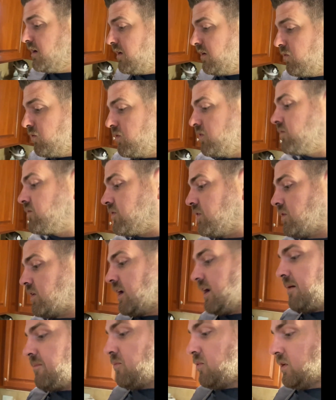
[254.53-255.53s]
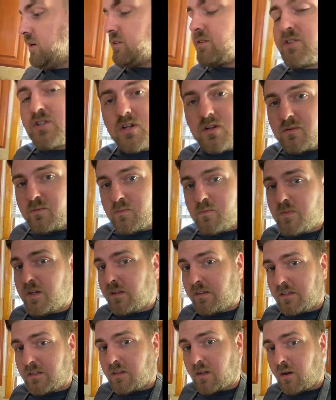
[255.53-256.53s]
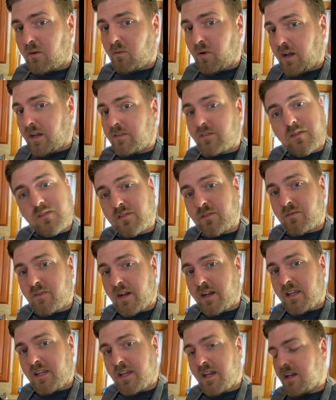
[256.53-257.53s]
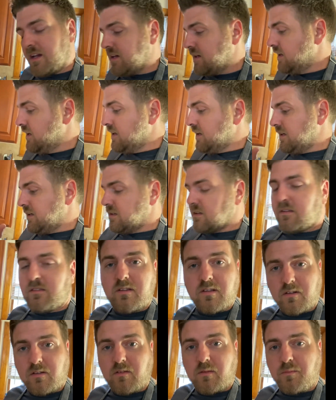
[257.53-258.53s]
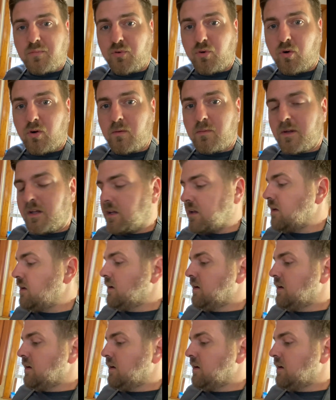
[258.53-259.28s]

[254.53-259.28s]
We've still got moisture. It means that that rice isn't ready yet. It's still absorbing.